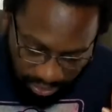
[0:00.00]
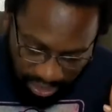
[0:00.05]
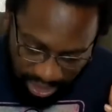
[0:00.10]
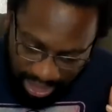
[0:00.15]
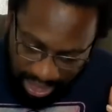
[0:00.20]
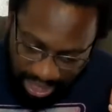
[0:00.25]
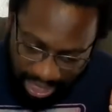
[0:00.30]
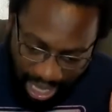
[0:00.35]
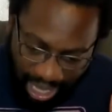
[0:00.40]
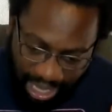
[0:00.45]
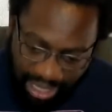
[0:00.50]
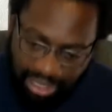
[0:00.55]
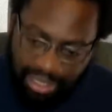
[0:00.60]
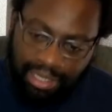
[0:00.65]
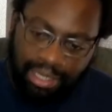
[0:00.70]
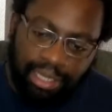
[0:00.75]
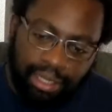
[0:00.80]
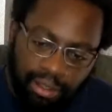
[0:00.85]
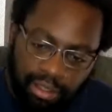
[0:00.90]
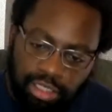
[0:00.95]
The
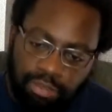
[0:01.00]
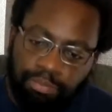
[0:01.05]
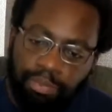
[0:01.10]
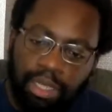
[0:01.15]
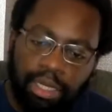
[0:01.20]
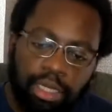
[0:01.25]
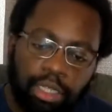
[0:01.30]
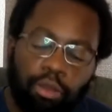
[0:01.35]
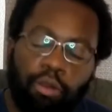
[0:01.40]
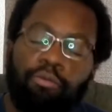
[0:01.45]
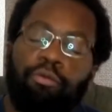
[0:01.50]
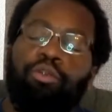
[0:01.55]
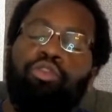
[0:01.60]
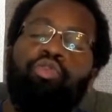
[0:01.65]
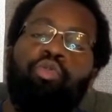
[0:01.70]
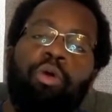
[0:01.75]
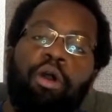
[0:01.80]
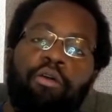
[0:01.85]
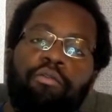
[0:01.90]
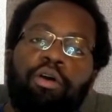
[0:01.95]
idea of spending over
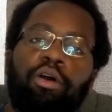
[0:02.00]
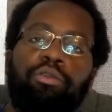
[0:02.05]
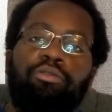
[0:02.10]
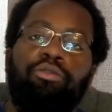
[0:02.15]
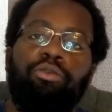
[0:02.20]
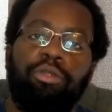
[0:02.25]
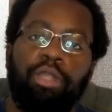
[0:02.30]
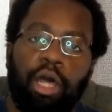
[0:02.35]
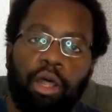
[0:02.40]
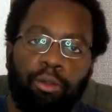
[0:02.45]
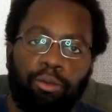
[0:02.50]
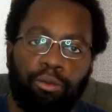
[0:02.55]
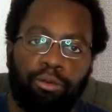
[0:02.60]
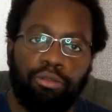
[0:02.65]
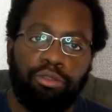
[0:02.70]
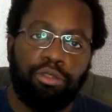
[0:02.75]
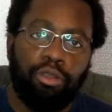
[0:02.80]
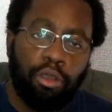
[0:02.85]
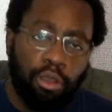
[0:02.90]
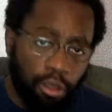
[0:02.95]

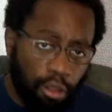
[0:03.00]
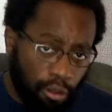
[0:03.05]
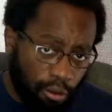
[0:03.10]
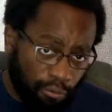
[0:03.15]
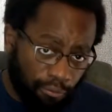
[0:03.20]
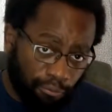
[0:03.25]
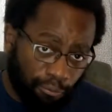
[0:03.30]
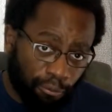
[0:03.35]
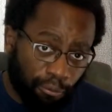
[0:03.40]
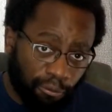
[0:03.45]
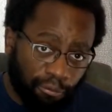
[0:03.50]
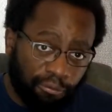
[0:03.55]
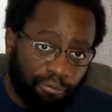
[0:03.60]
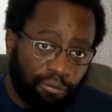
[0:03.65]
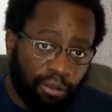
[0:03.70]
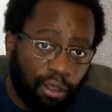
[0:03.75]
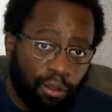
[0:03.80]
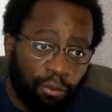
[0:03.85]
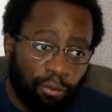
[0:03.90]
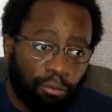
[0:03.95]
$1,200 for a
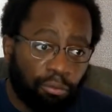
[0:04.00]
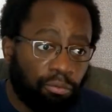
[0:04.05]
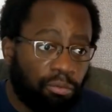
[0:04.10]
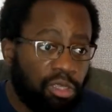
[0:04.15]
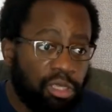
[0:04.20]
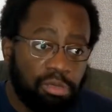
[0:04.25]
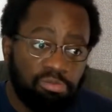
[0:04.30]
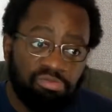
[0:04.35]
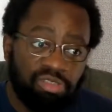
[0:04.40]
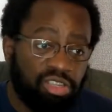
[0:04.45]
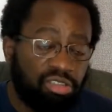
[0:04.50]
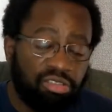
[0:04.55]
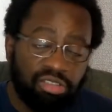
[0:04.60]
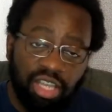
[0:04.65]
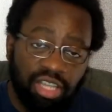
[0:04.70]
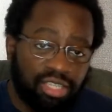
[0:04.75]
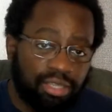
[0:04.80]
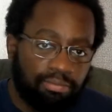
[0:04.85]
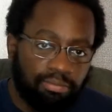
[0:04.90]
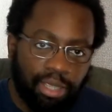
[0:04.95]
phone just
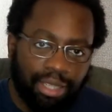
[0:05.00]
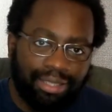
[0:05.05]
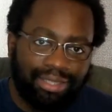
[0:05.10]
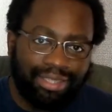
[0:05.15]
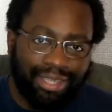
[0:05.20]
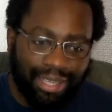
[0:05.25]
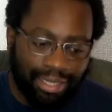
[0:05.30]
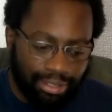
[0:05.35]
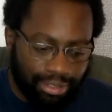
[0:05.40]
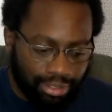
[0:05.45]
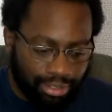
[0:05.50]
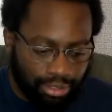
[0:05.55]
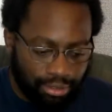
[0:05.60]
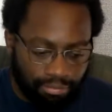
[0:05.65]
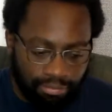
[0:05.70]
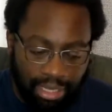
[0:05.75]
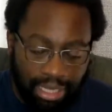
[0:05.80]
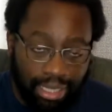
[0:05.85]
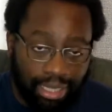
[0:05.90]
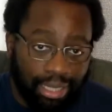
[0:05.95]
doesn't make sense to
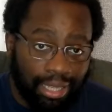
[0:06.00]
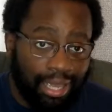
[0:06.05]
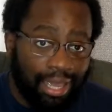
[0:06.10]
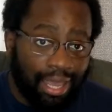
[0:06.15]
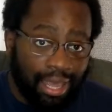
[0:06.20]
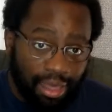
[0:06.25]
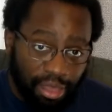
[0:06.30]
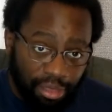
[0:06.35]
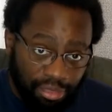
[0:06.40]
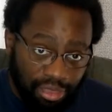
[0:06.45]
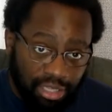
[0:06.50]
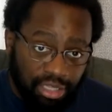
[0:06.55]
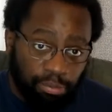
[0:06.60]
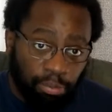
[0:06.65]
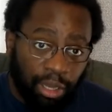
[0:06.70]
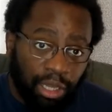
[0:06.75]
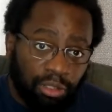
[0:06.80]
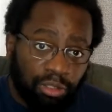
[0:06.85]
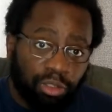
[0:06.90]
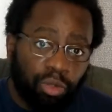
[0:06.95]
me. This
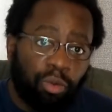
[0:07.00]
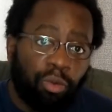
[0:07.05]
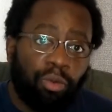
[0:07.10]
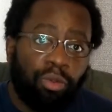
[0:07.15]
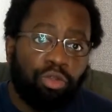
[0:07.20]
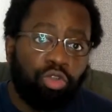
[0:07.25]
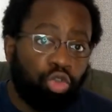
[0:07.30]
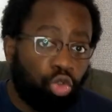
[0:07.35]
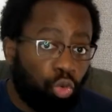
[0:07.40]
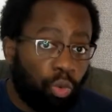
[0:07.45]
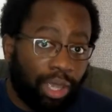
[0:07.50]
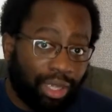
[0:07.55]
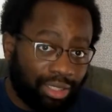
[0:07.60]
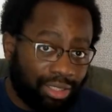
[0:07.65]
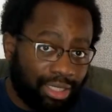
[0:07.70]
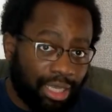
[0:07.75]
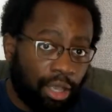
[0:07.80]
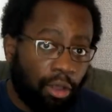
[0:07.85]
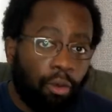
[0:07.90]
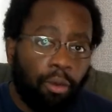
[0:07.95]
Pixel 2
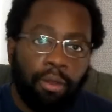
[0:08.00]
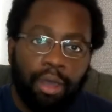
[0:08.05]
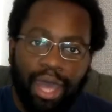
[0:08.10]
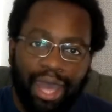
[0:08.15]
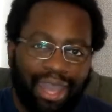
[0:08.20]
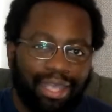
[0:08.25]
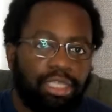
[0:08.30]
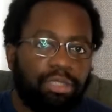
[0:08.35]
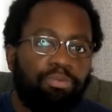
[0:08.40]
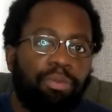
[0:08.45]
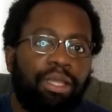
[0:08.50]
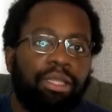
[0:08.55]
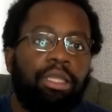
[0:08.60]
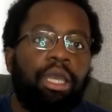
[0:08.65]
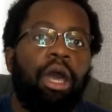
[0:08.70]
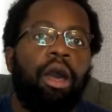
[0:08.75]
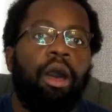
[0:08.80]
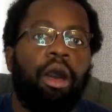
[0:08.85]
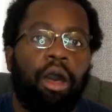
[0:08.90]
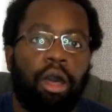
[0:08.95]
XL, I spent
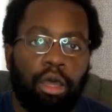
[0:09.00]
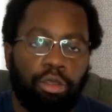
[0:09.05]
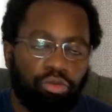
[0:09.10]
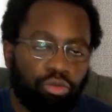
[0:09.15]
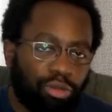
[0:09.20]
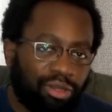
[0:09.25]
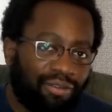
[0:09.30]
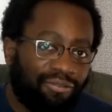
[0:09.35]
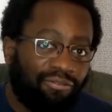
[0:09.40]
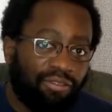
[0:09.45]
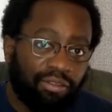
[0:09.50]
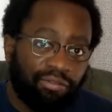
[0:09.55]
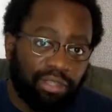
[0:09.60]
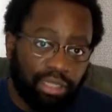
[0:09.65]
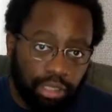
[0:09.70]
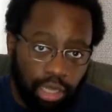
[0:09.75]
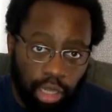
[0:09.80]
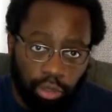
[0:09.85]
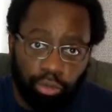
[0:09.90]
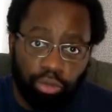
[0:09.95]

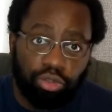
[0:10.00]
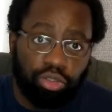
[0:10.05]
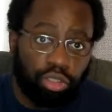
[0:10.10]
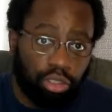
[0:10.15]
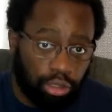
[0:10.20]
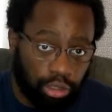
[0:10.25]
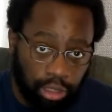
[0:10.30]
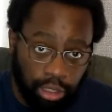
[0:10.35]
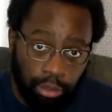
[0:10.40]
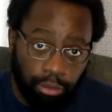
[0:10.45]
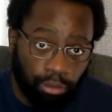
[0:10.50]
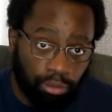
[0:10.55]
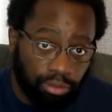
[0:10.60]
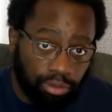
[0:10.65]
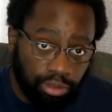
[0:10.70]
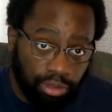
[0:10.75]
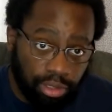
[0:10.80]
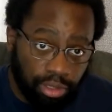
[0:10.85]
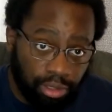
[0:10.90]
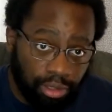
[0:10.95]
$150
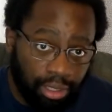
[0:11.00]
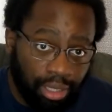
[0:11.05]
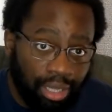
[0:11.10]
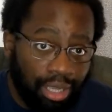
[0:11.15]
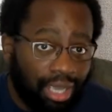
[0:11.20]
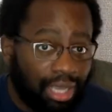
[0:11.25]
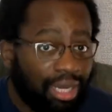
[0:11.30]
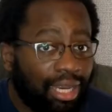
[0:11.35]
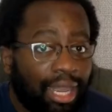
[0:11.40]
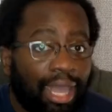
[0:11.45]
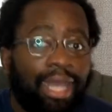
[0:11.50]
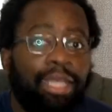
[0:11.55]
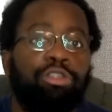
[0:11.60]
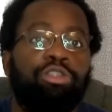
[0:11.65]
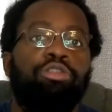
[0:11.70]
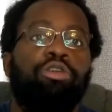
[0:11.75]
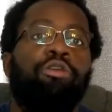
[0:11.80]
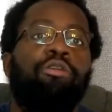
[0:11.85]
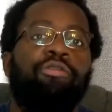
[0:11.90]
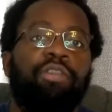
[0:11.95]
used. And it has
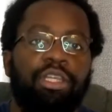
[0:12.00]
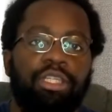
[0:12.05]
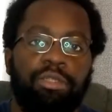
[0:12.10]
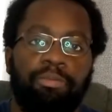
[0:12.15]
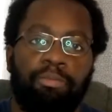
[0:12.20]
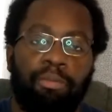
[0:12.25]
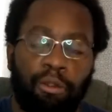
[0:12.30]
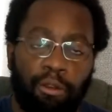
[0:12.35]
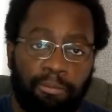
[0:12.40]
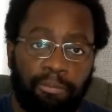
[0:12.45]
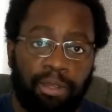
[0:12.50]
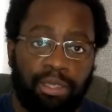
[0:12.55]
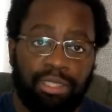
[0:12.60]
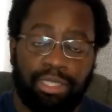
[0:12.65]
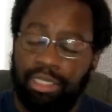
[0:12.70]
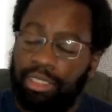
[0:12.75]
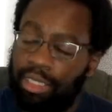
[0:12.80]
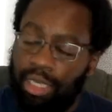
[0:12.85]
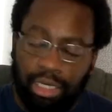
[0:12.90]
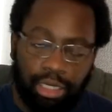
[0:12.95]
served its purpose.
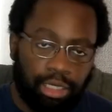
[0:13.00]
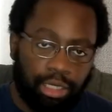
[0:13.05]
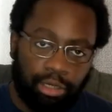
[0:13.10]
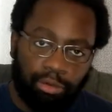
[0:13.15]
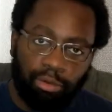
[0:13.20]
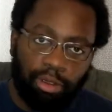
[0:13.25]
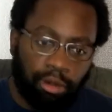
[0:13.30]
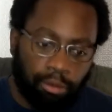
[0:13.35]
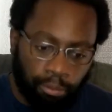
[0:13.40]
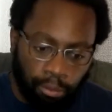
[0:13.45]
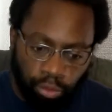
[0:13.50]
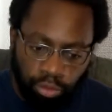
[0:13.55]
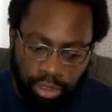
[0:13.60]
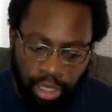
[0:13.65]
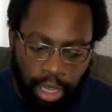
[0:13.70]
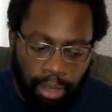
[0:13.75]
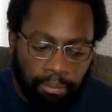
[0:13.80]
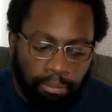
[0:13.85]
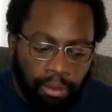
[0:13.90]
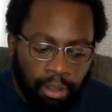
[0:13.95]
It's done an incredible
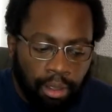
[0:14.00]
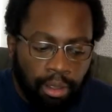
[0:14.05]
job.